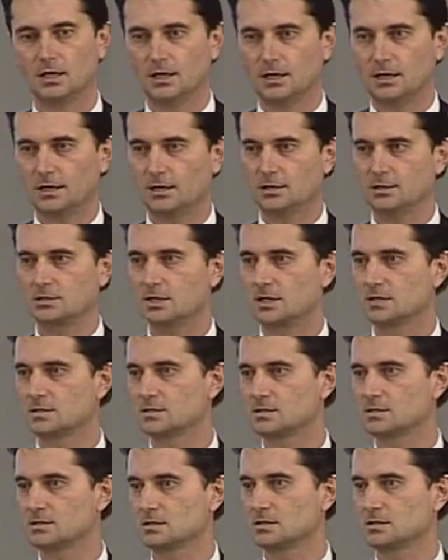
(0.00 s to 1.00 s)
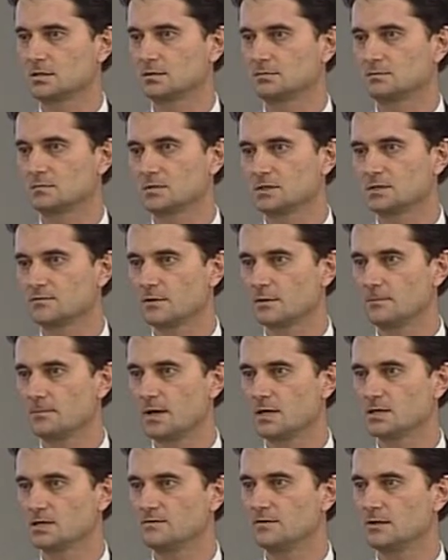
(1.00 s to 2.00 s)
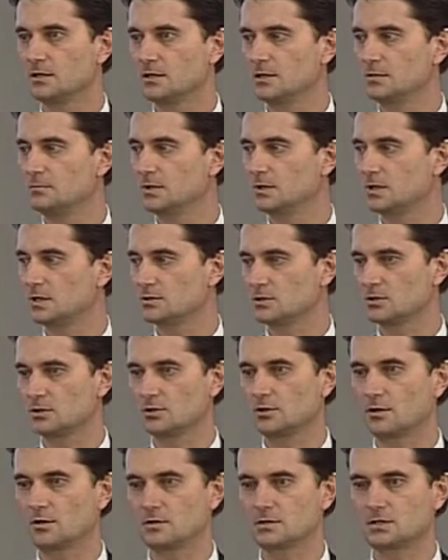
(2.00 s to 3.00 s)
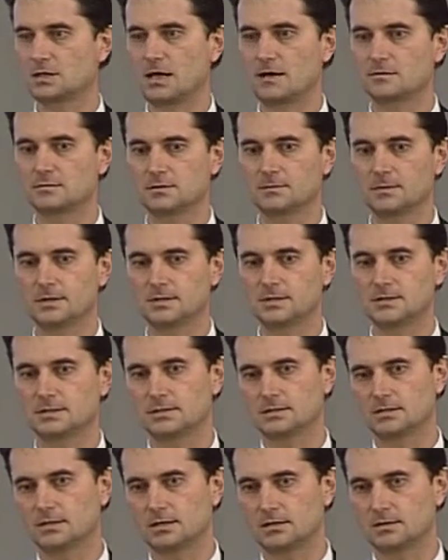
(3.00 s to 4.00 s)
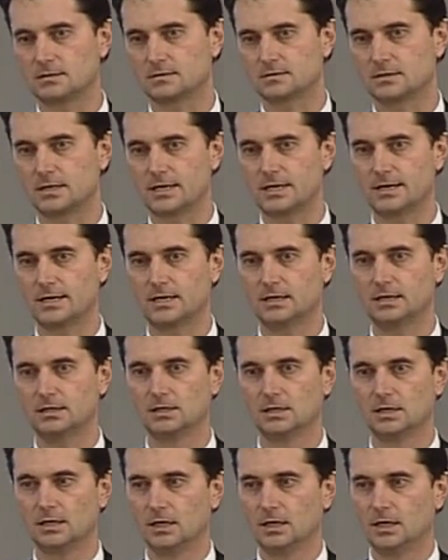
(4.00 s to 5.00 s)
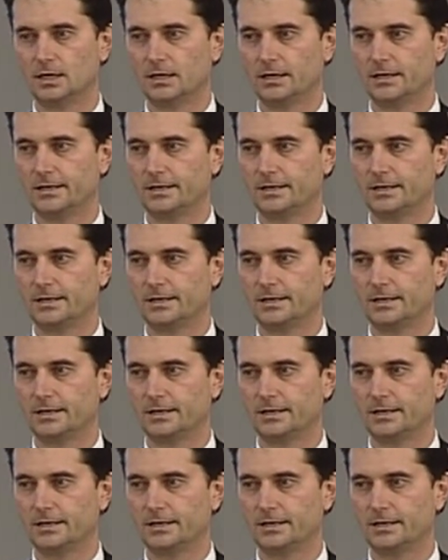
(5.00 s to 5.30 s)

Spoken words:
tell European countries what positions on history they should take.